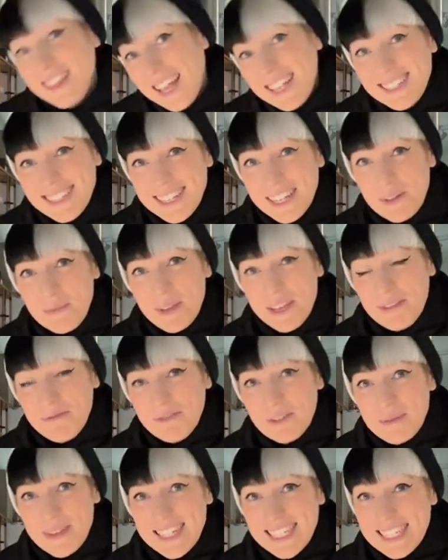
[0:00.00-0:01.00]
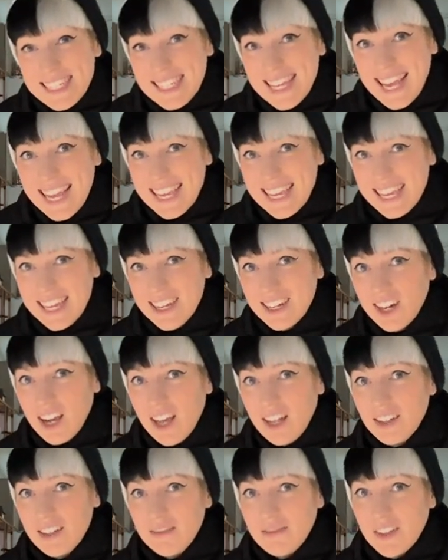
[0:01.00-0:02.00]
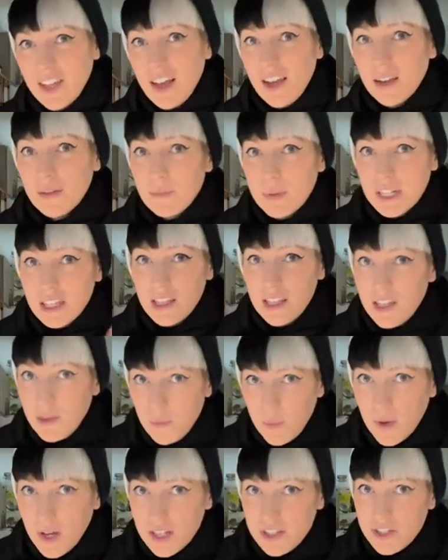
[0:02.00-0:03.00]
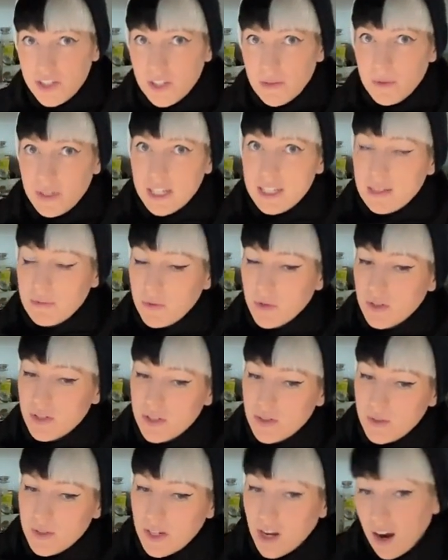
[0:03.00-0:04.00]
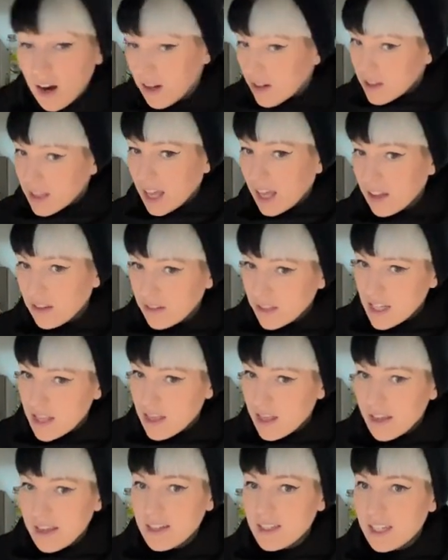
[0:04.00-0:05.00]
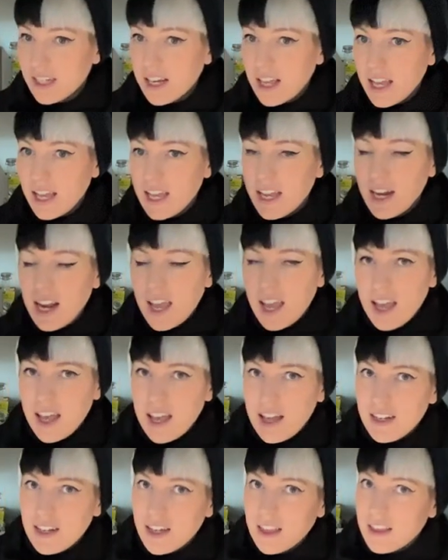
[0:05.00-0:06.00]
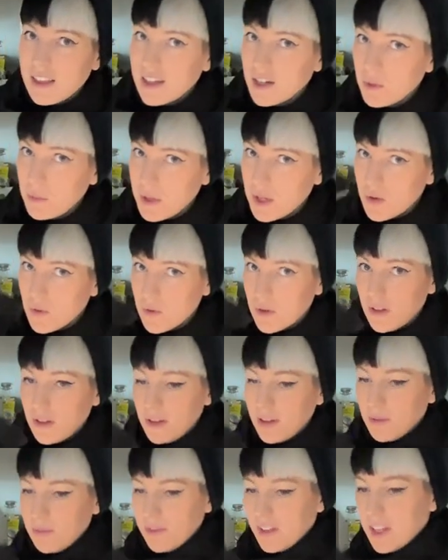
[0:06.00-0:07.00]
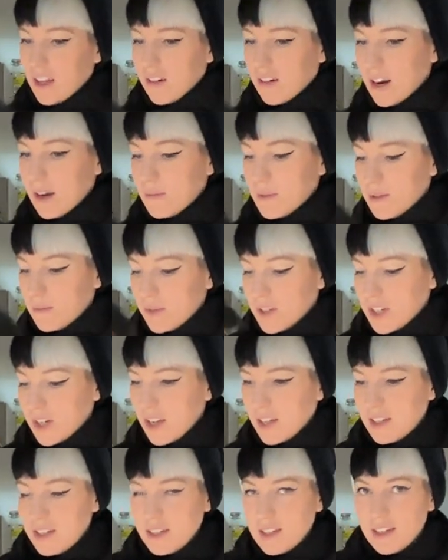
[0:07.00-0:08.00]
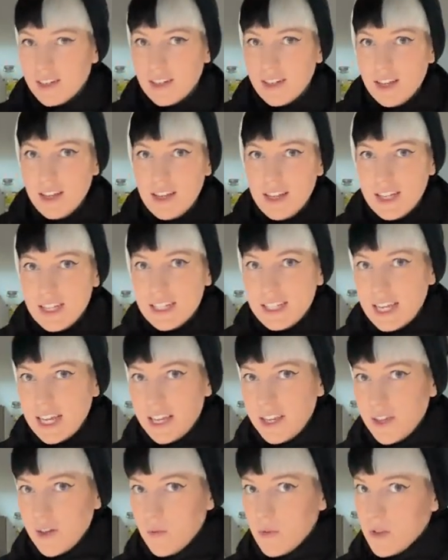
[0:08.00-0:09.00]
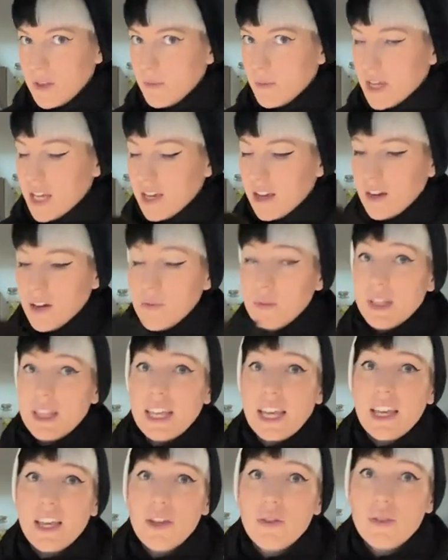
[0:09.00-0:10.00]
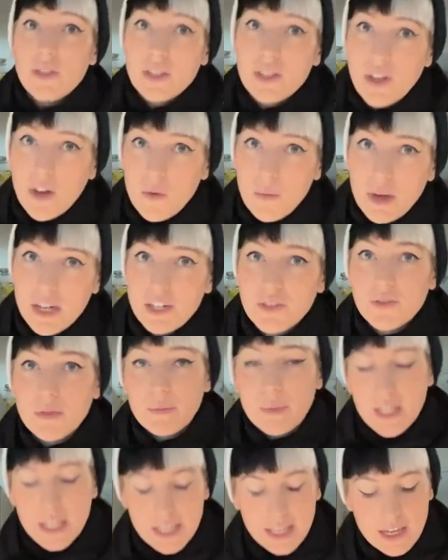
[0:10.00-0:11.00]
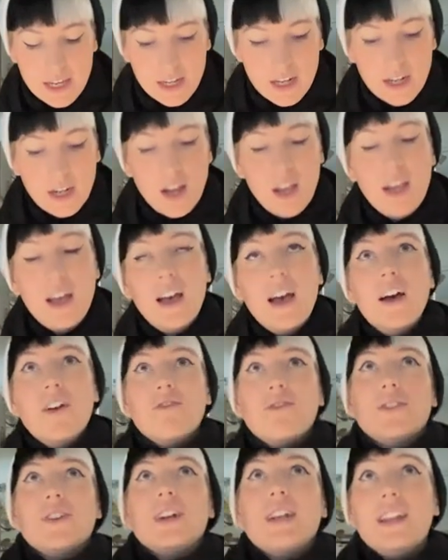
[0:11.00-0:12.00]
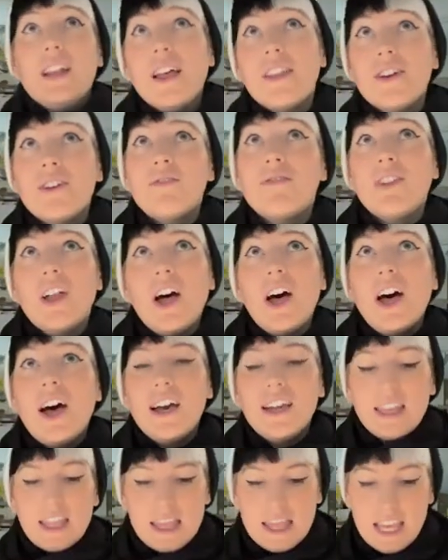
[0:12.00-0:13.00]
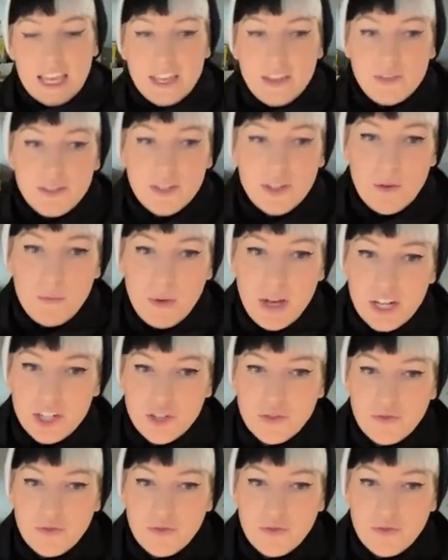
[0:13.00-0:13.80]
that's gonna be it for me today here on the vlog, but keep watching because I'm going to an art gallery thing tonight and I think it'll be cool. Hopefully I'll grab some shots and take you with me here, but thank you so much for being here for another vlog. Thank you so much